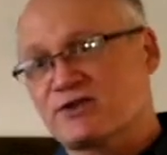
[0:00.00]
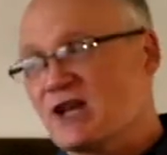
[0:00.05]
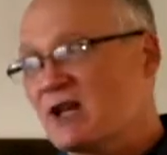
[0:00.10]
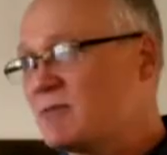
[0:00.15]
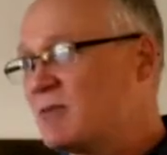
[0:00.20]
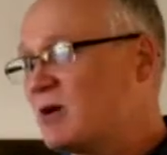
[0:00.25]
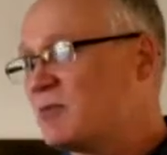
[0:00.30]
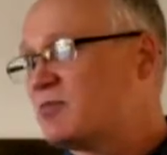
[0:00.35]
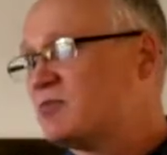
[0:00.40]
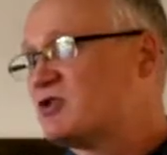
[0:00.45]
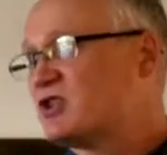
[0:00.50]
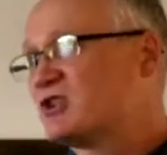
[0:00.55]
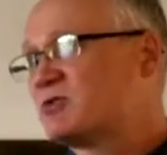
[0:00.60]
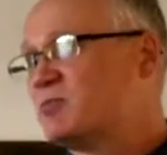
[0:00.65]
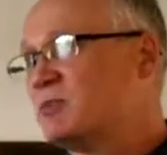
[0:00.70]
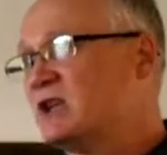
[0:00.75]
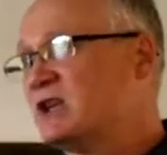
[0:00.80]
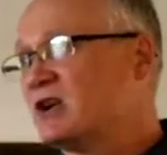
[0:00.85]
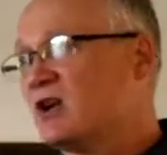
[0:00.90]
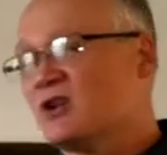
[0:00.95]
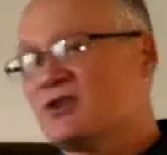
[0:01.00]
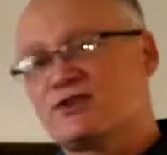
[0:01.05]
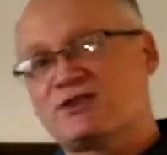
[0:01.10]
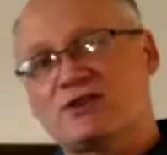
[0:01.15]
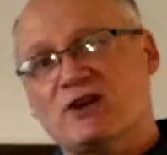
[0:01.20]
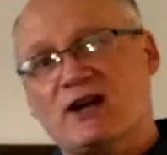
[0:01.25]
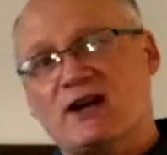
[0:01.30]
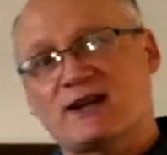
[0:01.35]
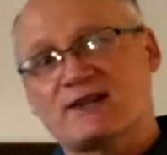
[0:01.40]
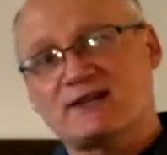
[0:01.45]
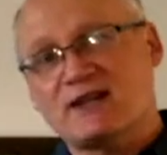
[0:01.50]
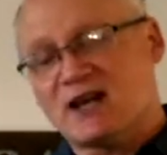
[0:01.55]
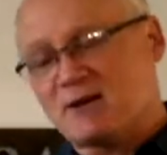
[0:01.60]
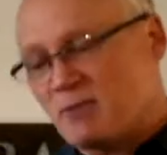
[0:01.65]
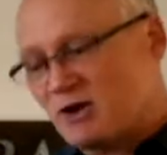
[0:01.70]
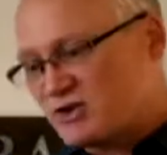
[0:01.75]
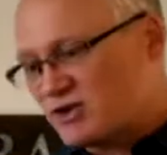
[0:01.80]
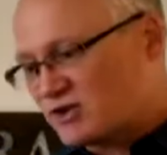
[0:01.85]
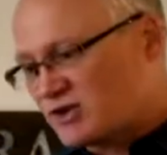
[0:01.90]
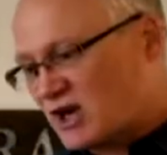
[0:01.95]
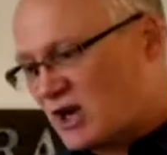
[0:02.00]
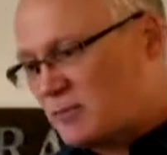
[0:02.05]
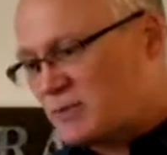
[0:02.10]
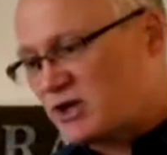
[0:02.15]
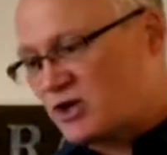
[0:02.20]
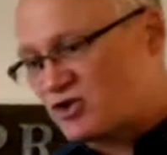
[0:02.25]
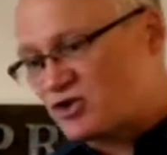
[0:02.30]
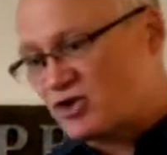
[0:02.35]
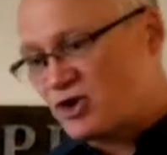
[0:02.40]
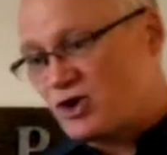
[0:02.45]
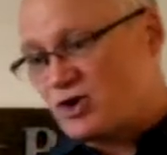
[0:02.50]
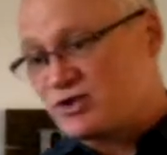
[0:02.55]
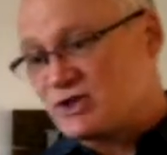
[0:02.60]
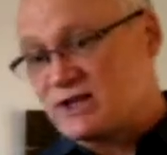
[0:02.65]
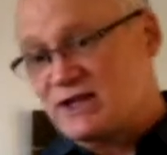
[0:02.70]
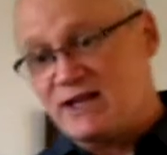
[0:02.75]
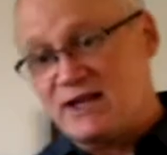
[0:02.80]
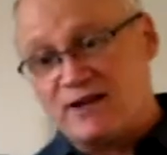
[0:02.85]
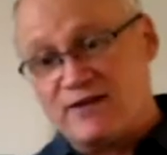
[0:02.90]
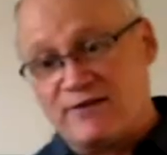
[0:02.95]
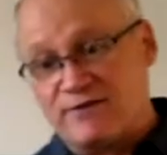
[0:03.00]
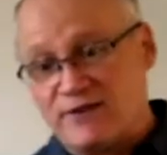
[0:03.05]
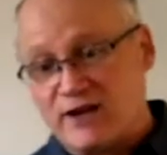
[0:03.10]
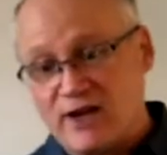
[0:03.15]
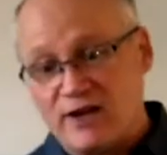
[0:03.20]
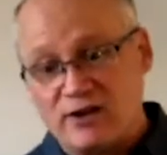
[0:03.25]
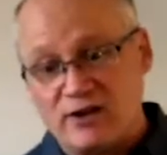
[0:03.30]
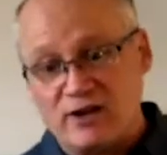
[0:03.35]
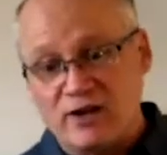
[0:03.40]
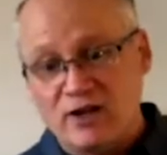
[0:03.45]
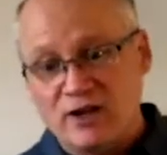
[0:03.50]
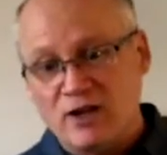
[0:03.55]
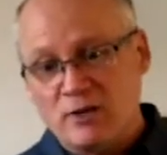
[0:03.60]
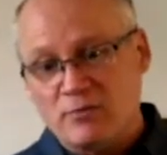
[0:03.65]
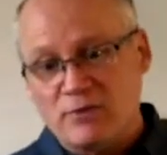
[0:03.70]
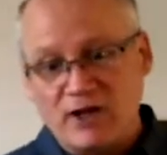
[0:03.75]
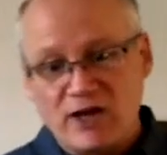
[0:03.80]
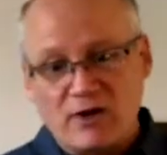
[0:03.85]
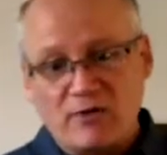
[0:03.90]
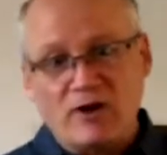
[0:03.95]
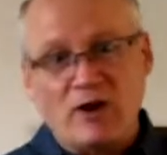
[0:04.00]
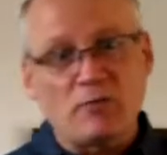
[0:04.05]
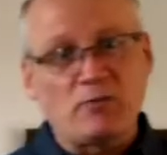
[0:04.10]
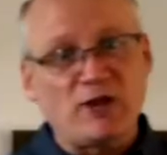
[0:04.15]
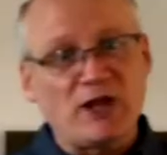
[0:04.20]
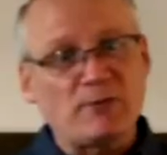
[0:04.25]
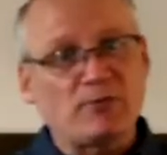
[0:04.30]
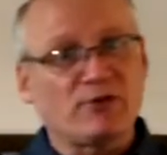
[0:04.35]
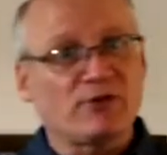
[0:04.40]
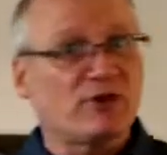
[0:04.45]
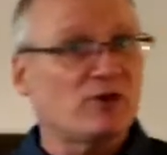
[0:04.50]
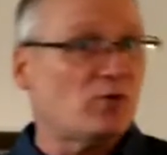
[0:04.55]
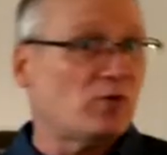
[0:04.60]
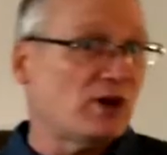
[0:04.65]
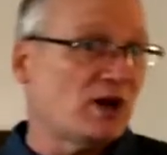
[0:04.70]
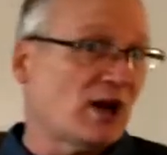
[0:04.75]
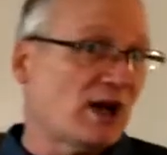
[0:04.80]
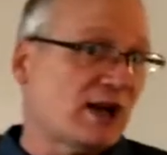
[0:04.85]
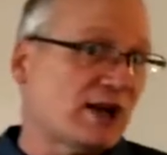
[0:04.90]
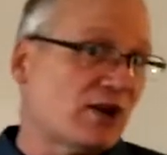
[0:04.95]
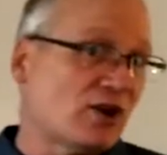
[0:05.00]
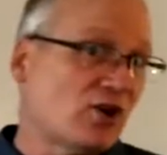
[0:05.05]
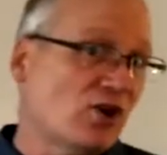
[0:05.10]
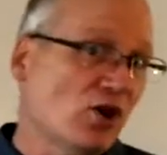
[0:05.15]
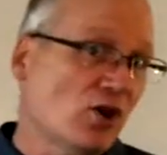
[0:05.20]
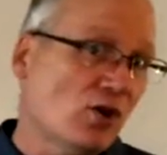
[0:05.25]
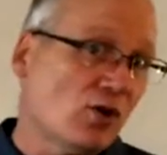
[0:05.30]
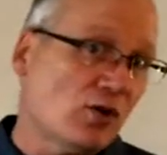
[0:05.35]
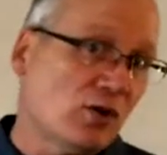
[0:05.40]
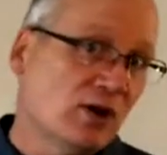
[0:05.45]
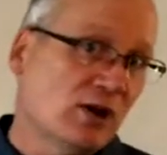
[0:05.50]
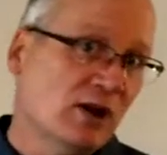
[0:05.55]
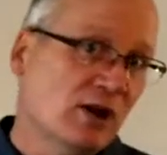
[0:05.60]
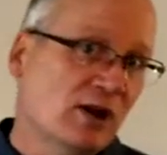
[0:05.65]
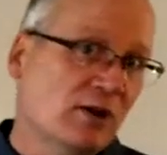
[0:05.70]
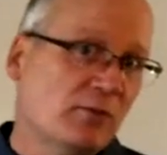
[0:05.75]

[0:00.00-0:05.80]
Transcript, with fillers: It's not about just being on site. It's not about just coming to church and getting fed and being around people that we like and know.